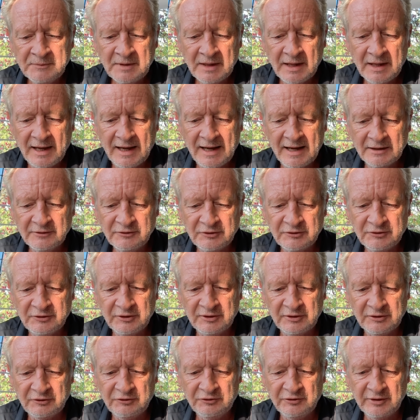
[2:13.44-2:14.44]
adds to
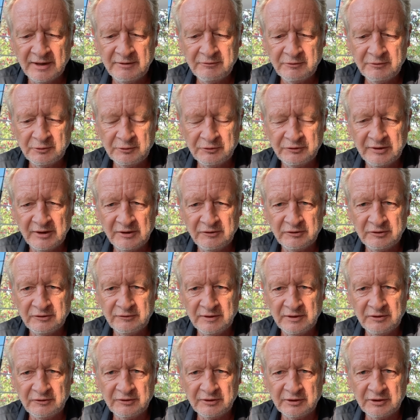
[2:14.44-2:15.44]
this general sense of
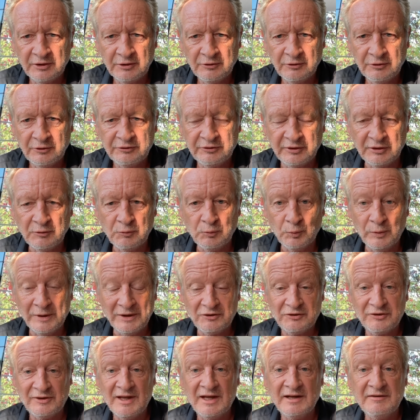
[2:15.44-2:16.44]
insecurity,
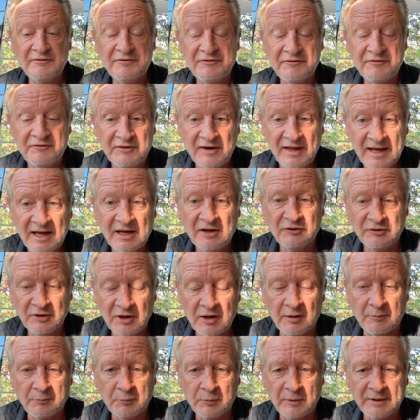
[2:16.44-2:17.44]
which then flares
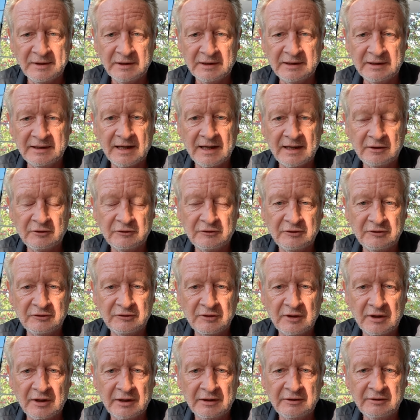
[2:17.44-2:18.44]
up when the gangs
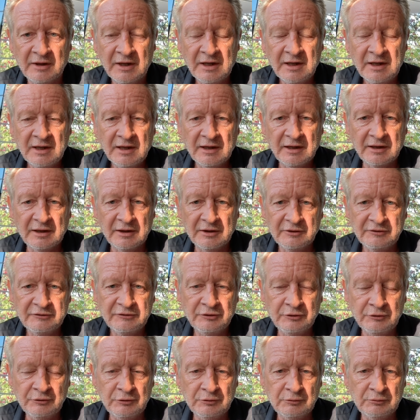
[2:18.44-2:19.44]
decide uh,
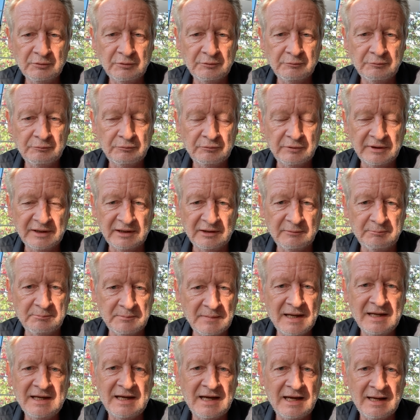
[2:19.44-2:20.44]
to wreak
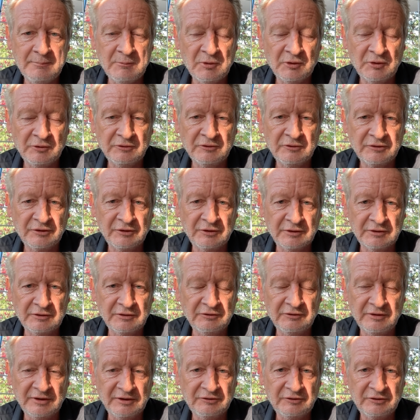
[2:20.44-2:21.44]
mayhem on certain
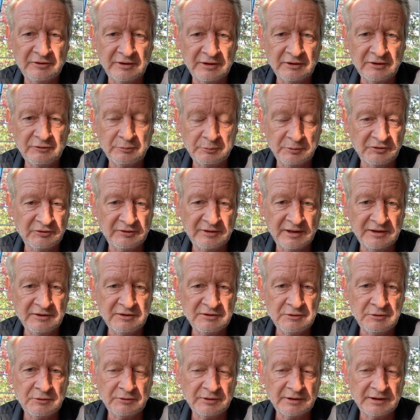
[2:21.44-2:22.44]
districts, which they
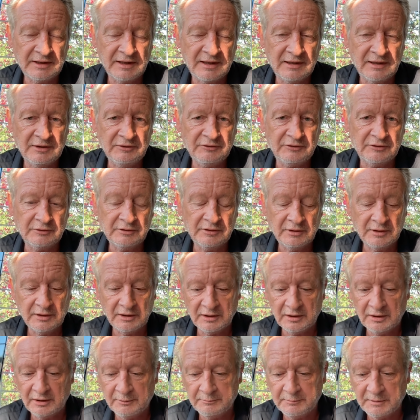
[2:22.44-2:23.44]
do on occasion.
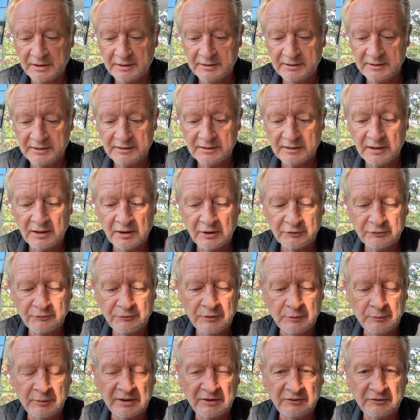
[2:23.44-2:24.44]
Um, and in the last
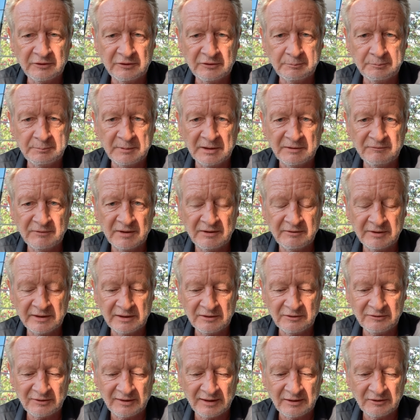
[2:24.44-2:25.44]
few weeks, it's been very
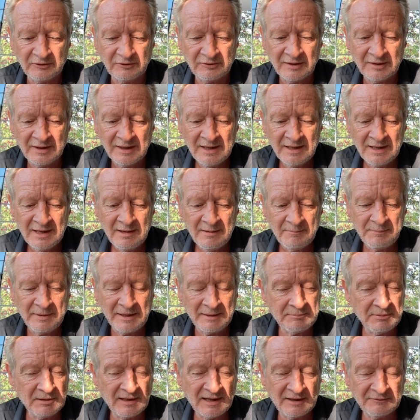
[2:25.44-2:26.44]
intense.
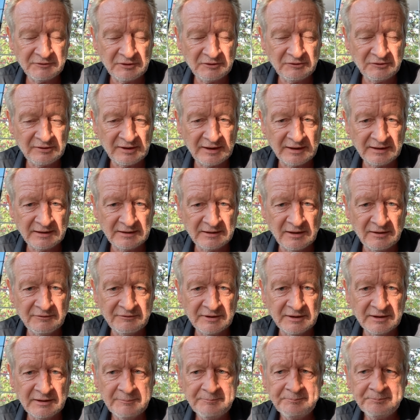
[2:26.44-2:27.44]
People have to take
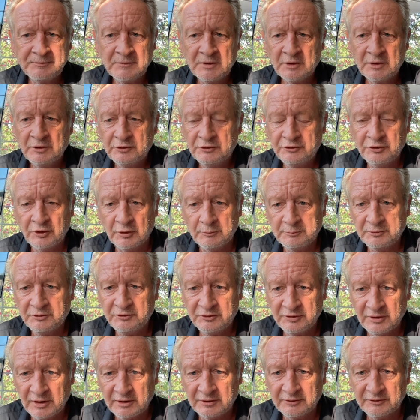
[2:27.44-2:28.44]
cover, shops
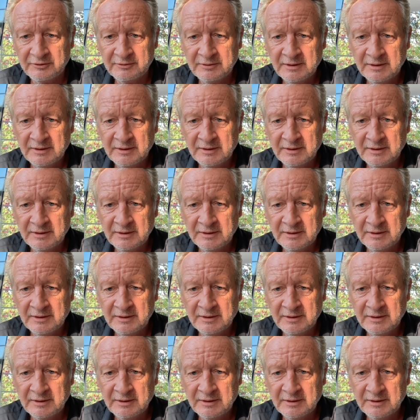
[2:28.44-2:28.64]
shut,